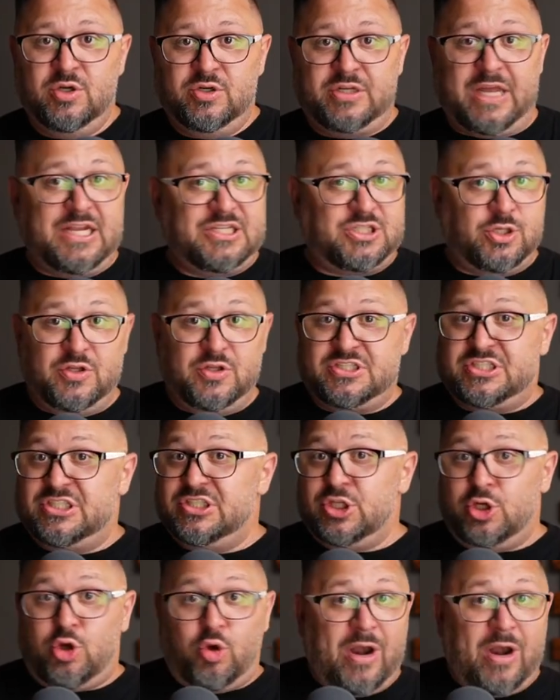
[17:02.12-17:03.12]
Okay, so this is
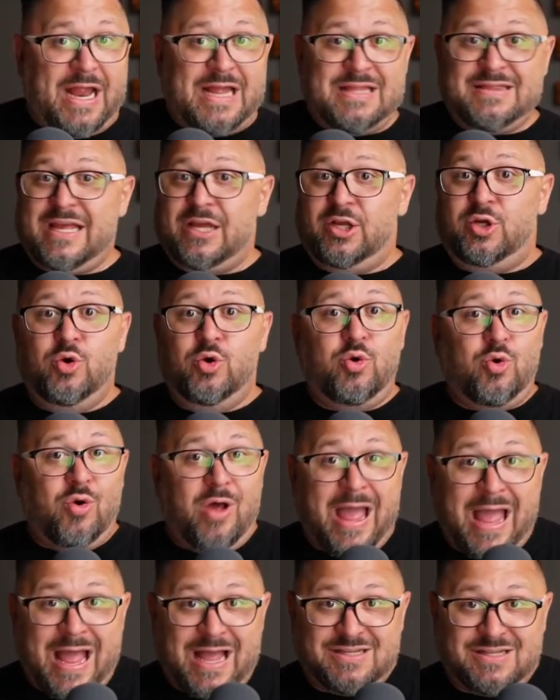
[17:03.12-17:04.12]
a grant that Google
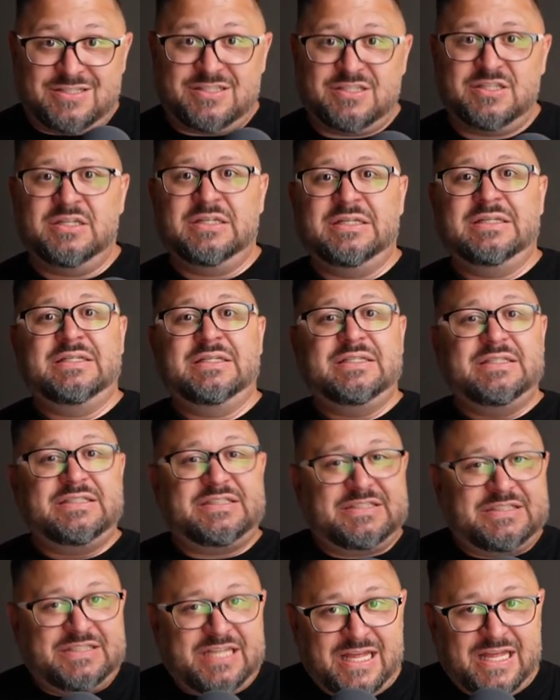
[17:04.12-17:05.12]
has.
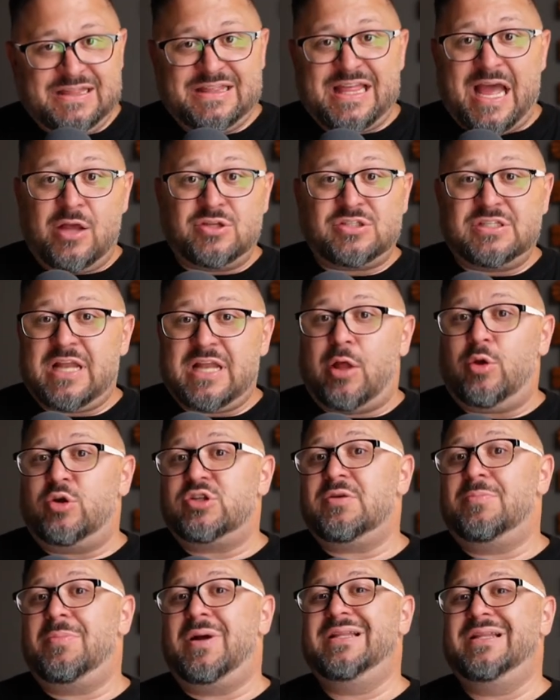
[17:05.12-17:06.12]
It's $10,000
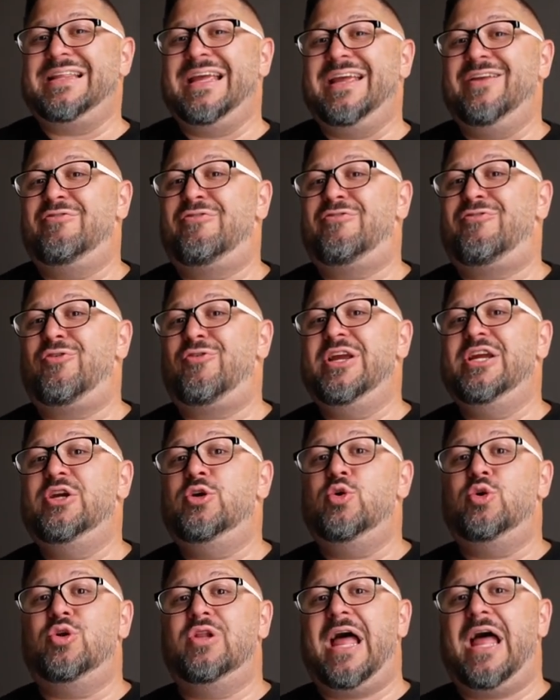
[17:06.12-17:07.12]
a month in free
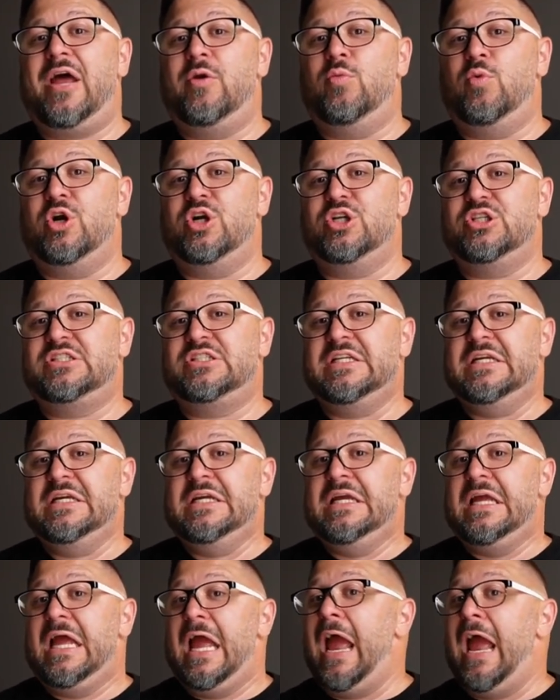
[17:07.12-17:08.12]
Google AdWords
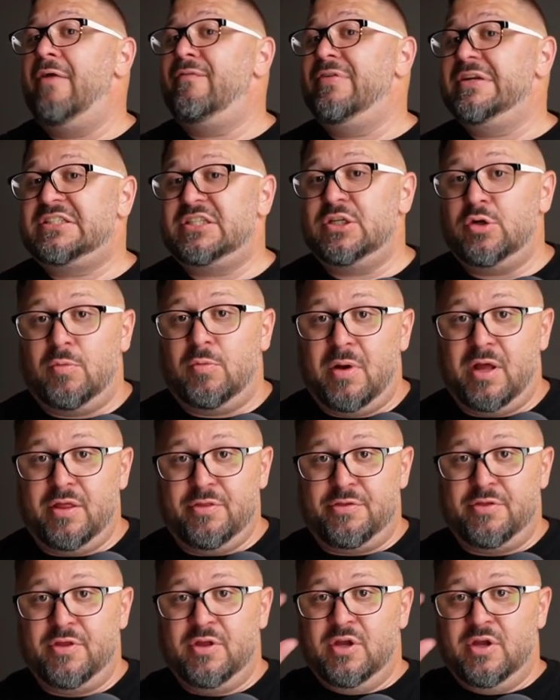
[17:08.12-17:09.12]
every single
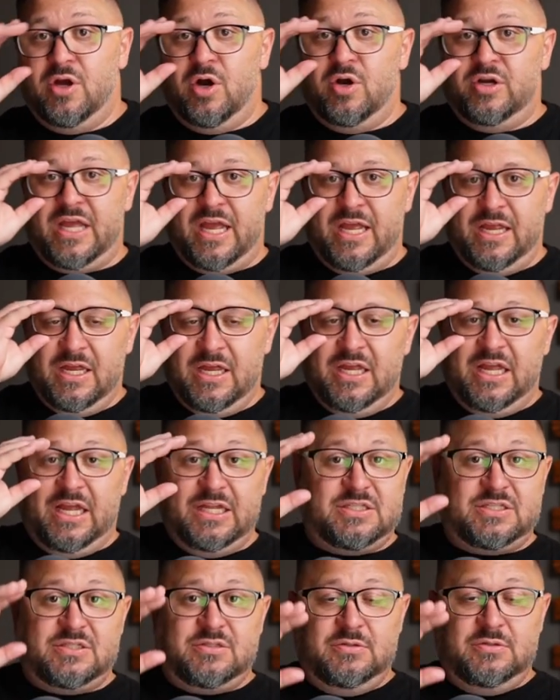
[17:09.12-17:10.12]
month. Okay,
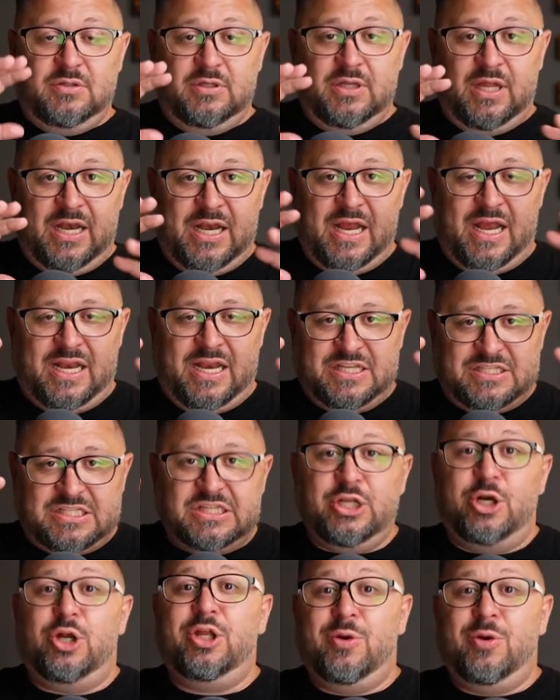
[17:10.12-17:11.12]
it's and it's
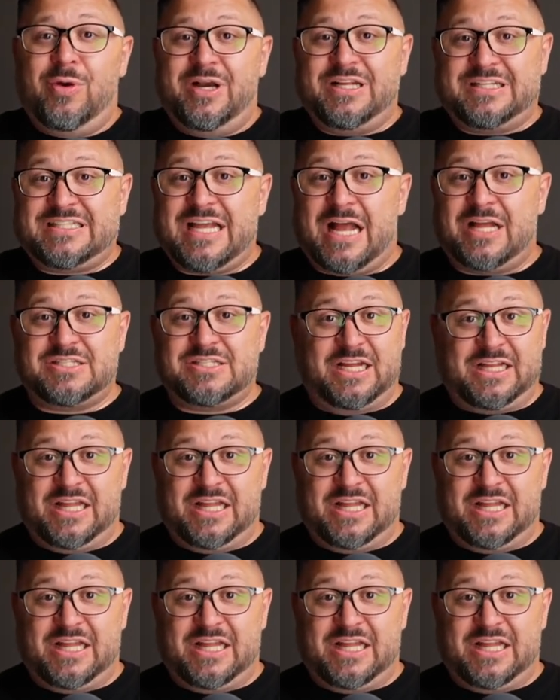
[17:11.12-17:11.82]
literally what it sounds like.